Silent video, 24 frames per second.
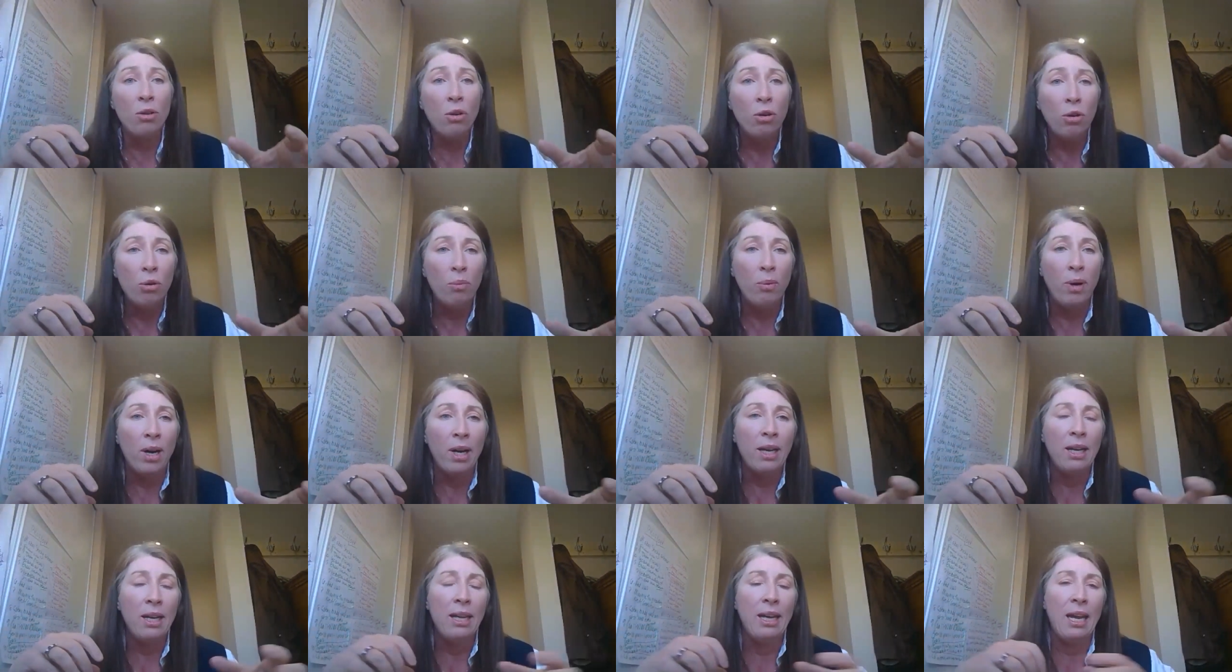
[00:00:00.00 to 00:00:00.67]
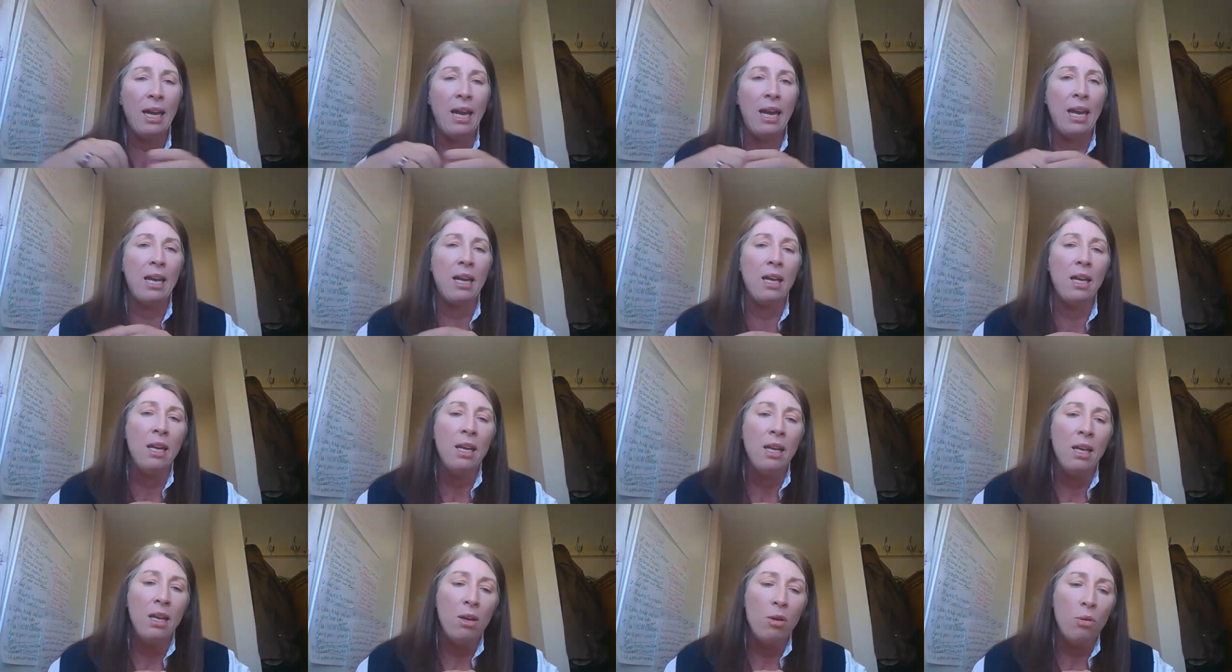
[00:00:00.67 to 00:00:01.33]
co-working.
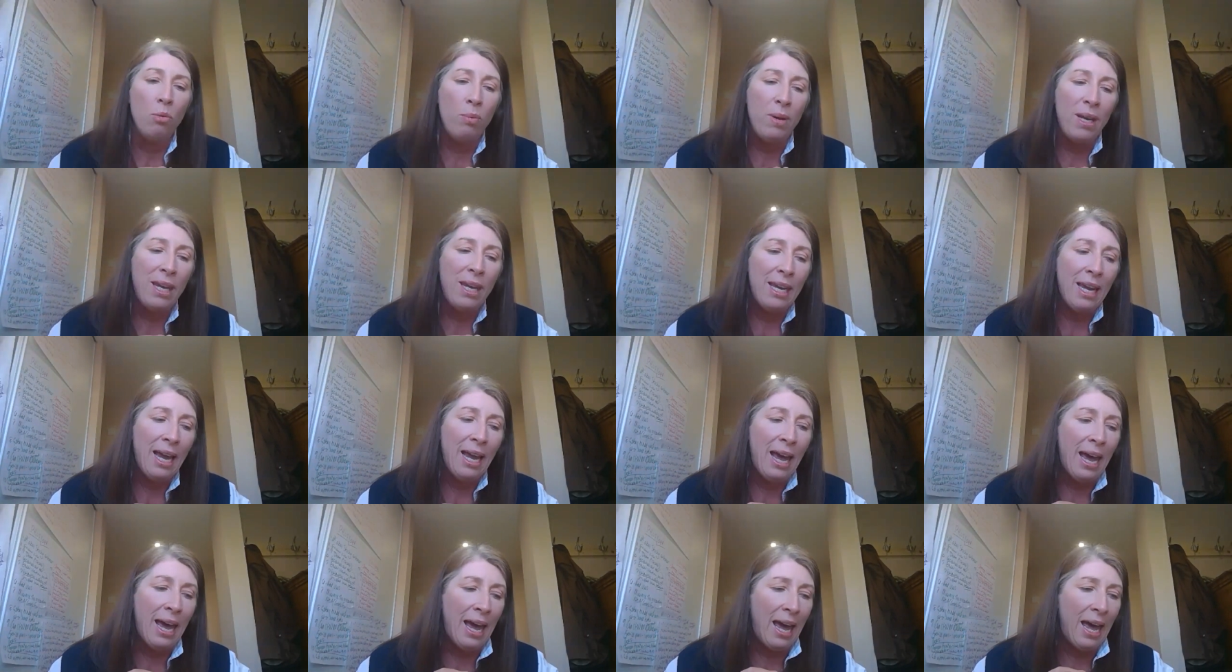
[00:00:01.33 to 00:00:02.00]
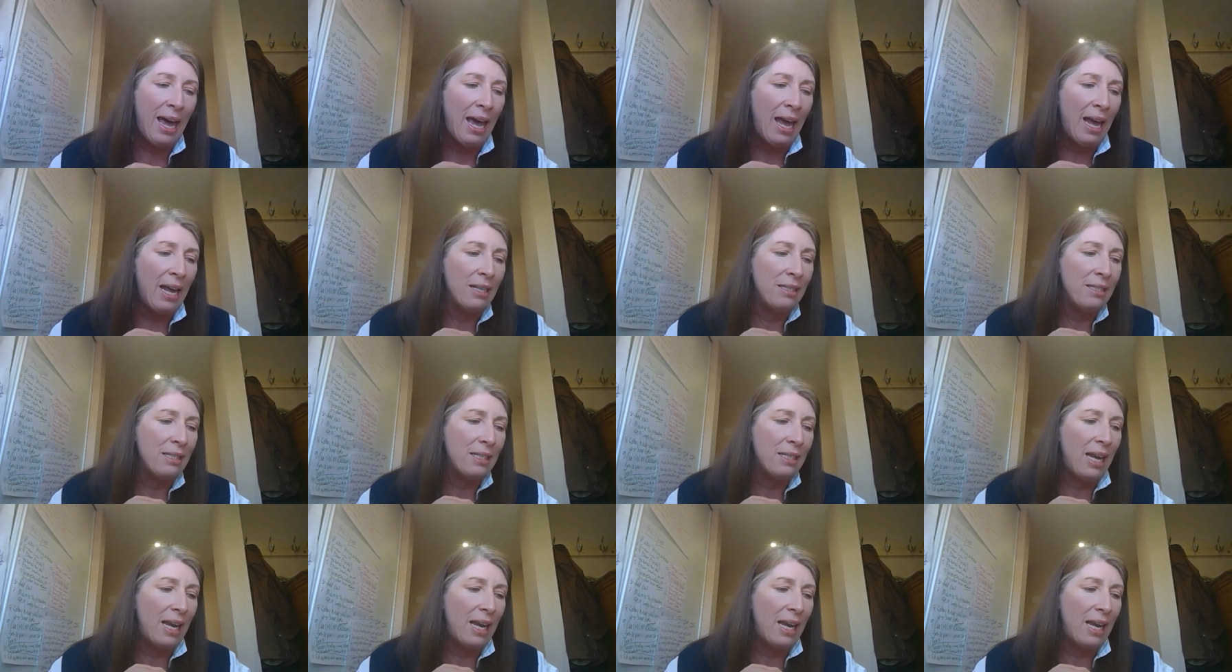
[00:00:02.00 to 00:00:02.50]
We had